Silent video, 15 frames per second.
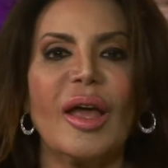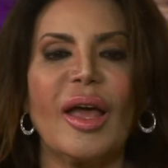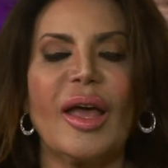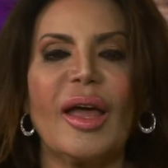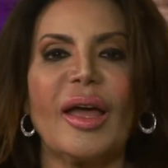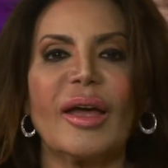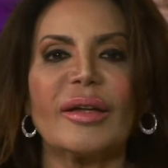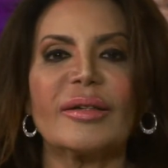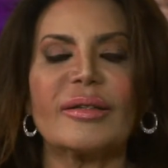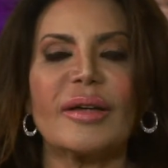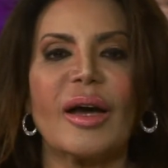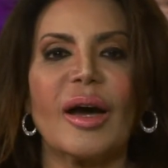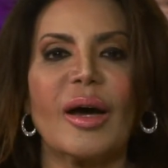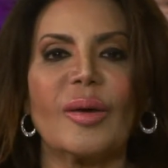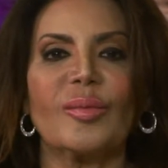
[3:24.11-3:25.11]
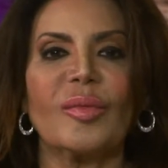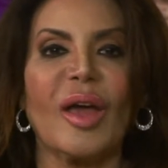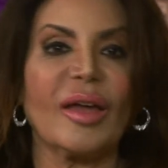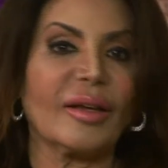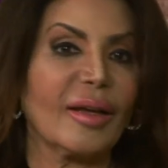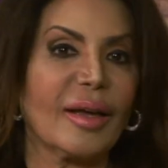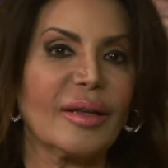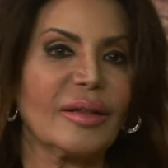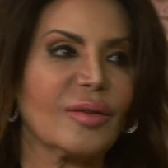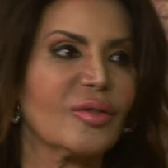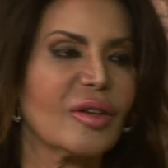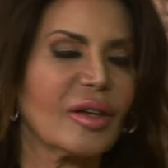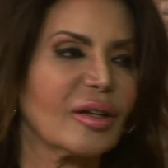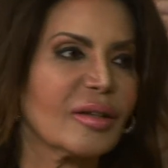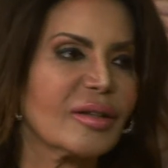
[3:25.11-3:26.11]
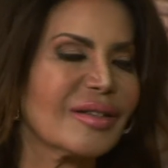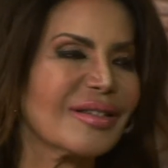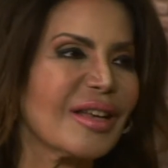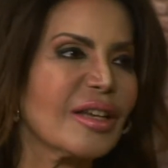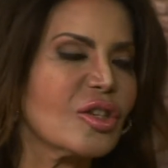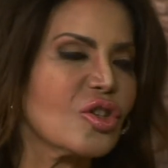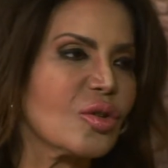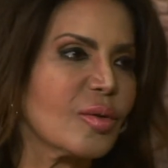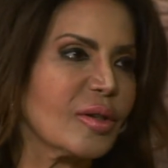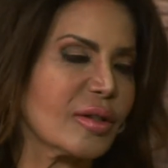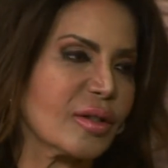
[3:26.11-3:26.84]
And again, they've taken centuries and